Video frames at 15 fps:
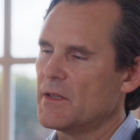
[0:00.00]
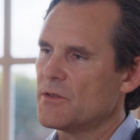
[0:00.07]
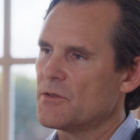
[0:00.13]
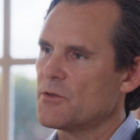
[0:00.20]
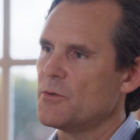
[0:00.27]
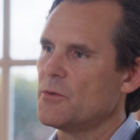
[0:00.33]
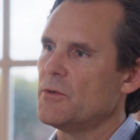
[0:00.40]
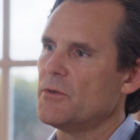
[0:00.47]
these
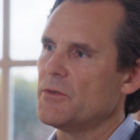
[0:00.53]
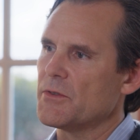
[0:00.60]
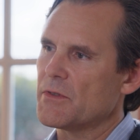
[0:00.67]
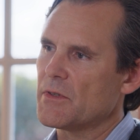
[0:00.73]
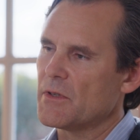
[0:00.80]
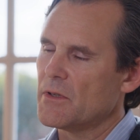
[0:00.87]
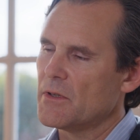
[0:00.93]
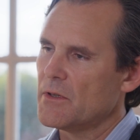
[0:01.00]

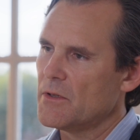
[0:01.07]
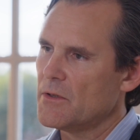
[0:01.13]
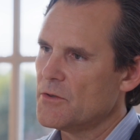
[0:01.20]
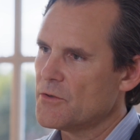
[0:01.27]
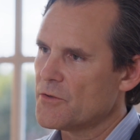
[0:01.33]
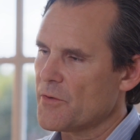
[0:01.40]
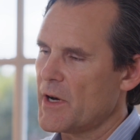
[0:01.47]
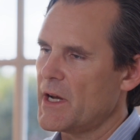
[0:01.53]
tools,
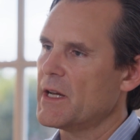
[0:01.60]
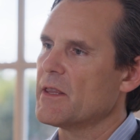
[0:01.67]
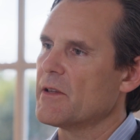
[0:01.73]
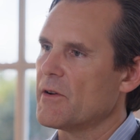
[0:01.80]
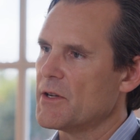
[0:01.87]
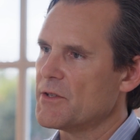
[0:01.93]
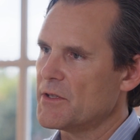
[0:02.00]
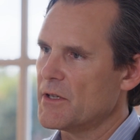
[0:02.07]
training
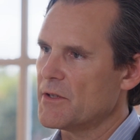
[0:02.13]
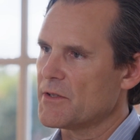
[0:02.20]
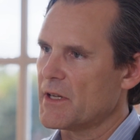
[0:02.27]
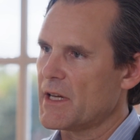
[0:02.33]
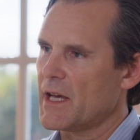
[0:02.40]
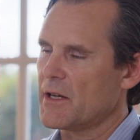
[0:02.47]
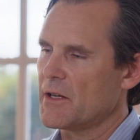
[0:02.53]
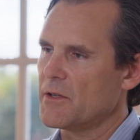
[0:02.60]
their engineers
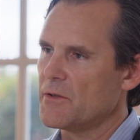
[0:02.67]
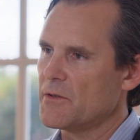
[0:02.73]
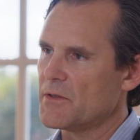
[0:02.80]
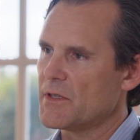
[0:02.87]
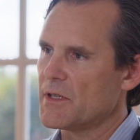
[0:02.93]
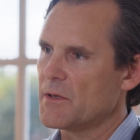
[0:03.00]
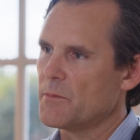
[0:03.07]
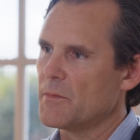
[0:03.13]
on how to
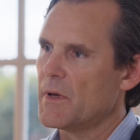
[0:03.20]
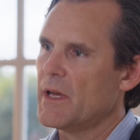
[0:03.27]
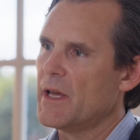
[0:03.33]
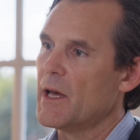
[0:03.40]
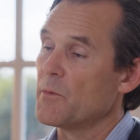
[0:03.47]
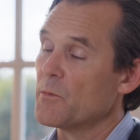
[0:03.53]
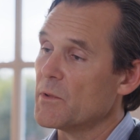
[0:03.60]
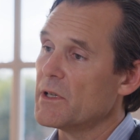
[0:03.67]
use them,
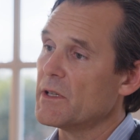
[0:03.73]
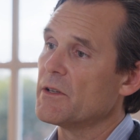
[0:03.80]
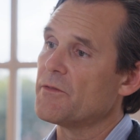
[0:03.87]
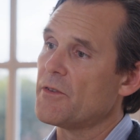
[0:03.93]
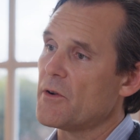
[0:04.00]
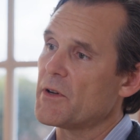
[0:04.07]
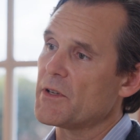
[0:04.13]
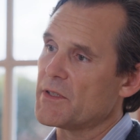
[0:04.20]
and really
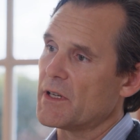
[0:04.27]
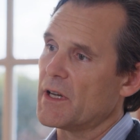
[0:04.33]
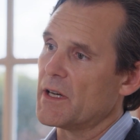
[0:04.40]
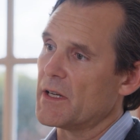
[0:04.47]
focusing